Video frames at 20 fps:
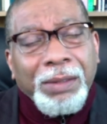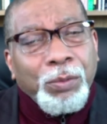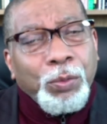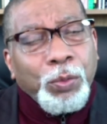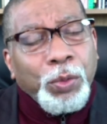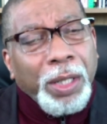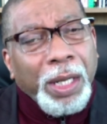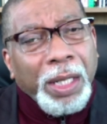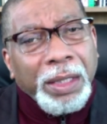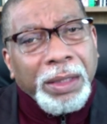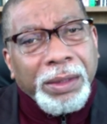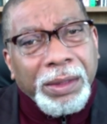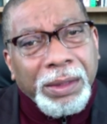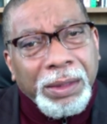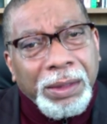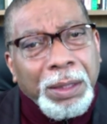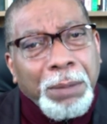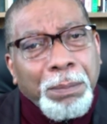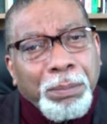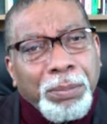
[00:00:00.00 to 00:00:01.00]
where I
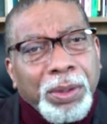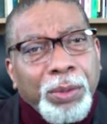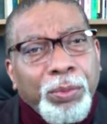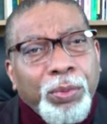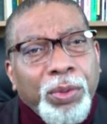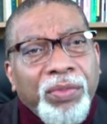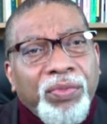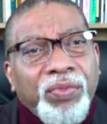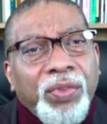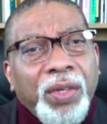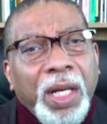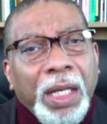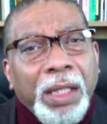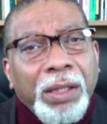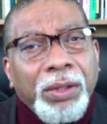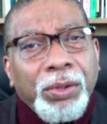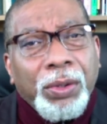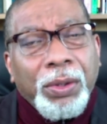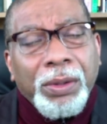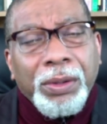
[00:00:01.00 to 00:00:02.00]
simply
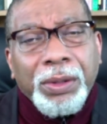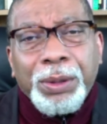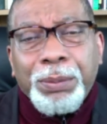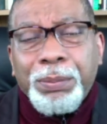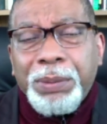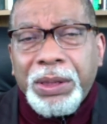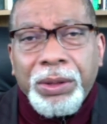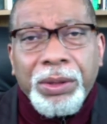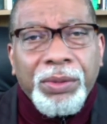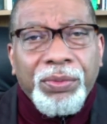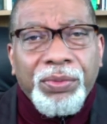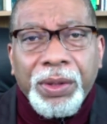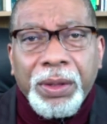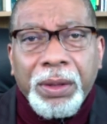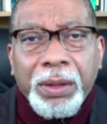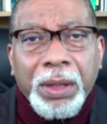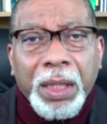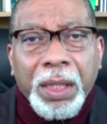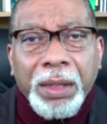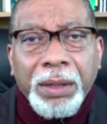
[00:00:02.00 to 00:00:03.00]
reflect on specific
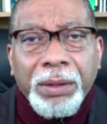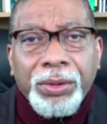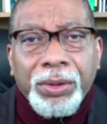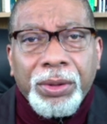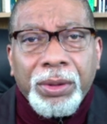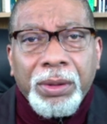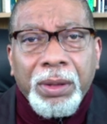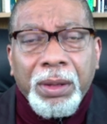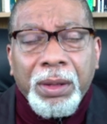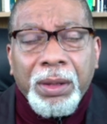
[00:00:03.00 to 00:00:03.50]
things,